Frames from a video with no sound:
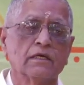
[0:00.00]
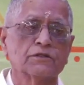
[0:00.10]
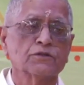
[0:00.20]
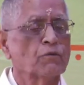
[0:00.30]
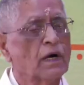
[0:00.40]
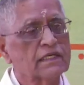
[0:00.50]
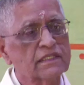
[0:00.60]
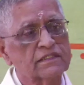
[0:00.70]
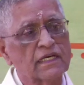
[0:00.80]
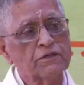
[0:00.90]
So what
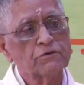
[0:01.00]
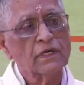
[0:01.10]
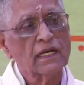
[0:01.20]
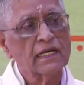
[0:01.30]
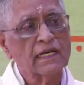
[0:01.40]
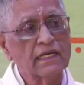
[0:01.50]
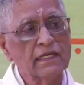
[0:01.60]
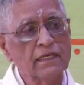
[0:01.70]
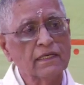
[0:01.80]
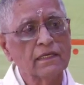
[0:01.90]
is that you are
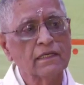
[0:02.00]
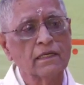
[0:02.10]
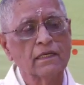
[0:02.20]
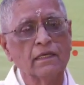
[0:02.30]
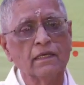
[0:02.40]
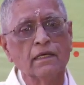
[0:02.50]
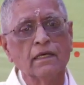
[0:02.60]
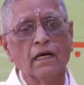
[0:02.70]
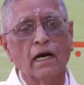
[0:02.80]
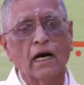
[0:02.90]
learning?
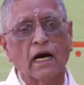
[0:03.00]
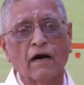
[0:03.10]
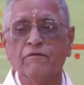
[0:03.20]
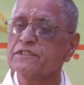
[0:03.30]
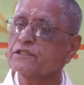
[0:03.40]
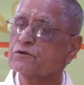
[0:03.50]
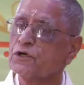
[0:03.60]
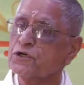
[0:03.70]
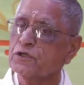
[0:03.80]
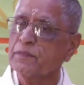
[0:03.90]
How is it
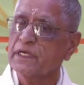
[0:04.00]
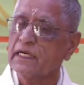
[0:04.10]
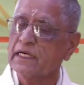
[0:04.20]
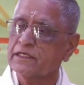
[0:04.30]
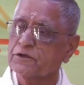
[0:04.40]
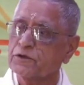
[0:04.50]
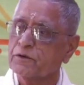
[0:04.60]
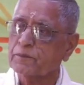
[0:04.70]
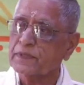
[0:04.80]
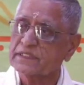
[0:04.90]
going to be related to
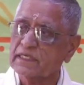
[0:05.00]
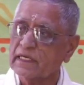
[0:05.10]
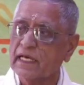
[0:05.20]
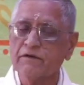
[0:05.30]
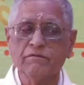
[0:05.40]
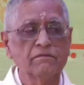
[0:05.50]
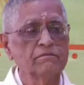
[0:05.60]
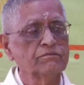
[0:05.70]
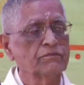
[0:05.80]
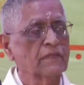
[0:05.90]
your present life?
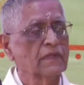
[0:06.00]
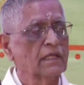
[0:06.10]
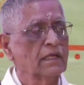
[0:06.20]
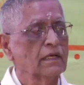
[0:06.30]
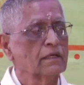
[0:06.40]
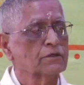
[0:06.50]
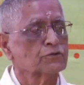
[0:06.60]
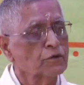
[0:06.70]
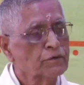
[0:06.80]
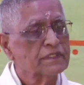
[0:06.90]

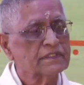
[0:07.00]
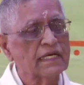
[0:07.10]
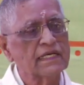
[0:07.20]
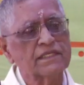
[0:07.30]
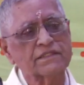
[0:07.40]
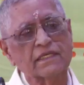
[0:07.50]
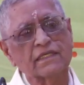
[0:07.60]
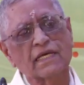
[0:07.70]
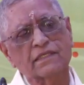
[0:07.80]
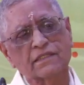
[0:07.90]
So we say
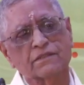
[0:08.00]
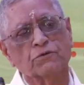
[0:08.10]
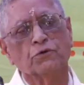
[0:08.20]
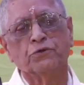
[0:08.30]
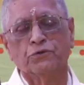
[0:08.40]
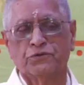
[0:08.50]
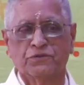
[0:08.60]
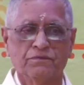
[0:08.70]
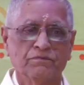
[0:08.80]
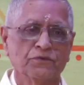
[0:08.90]
history has no use,
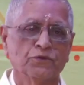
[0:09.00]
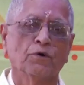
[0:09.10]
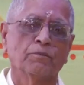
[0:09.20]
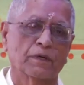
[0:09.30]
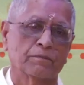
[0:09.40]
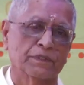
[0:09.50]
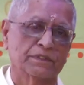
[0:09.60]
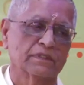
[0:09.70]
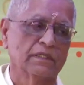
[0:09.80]
no purpose.